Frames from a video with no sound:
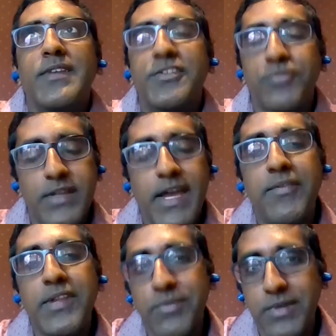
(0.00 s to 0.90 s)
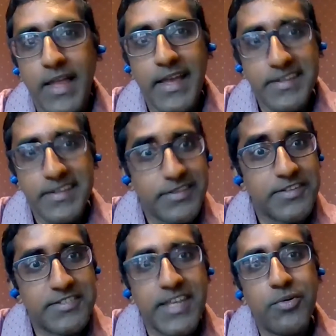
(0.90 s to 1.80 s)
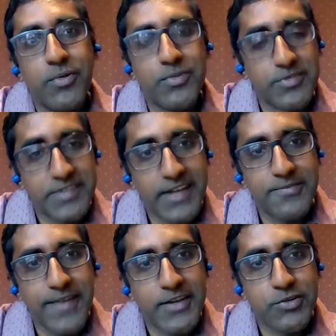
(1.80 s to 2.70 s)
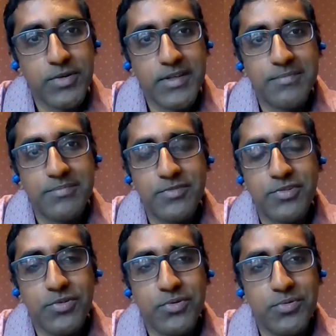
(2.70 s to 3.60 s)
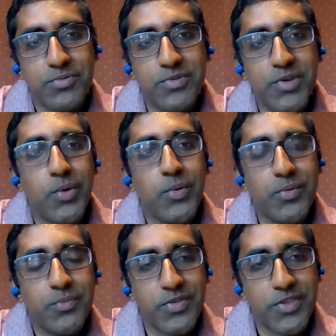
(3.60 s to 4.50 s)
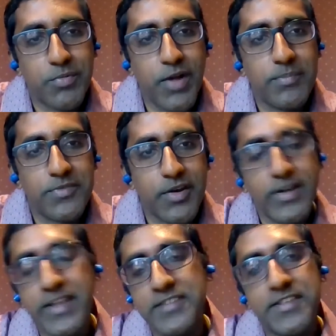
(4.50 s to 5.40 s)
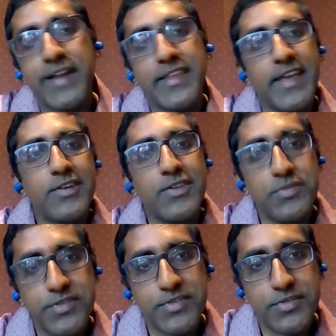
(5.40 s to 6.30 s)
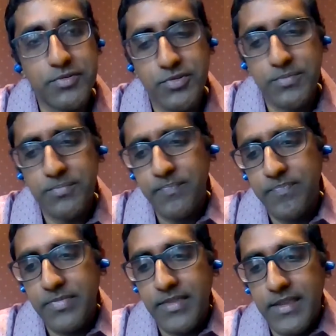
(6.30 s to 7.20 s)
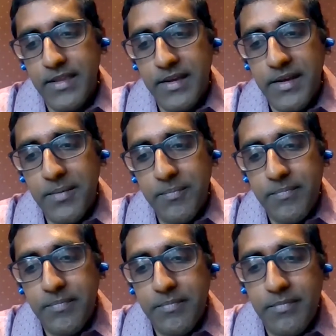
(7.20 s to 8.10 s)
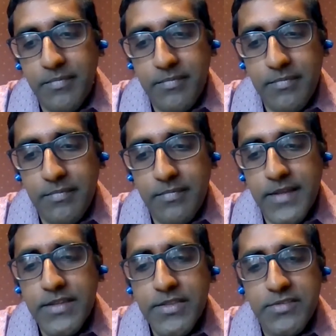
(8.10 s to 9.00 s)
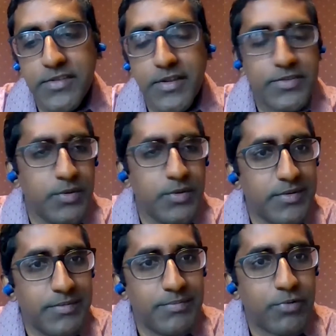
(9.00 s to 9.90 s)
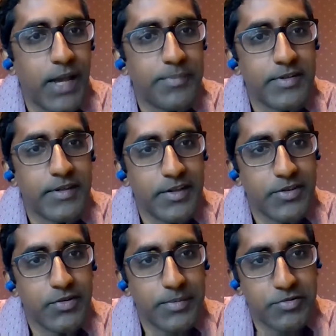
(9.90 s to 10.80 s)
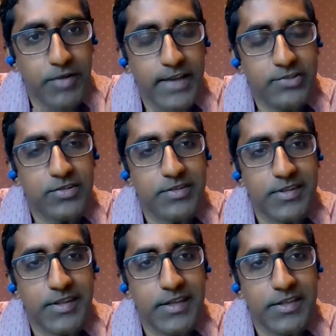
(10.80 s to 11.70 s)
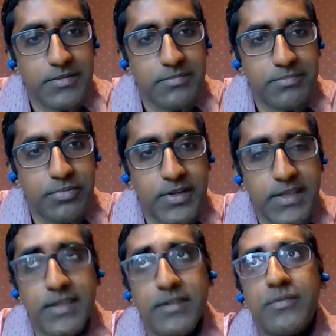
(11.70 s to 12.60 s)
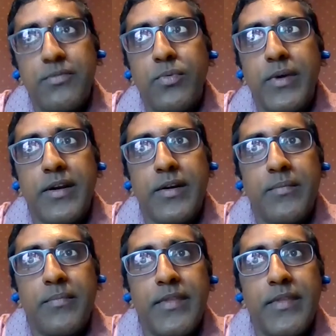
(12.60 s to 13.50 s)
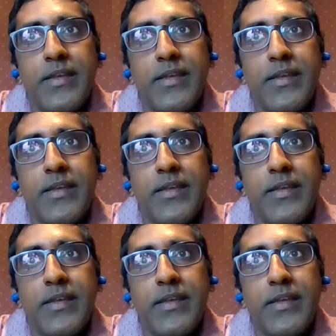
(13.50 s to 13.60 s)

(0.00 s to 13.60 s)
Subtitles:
heavily reliant on the stakeholders at a factory to know what their problems are and exactly how to use a solution. I think there's also perhaps another abstraction that I can put in where,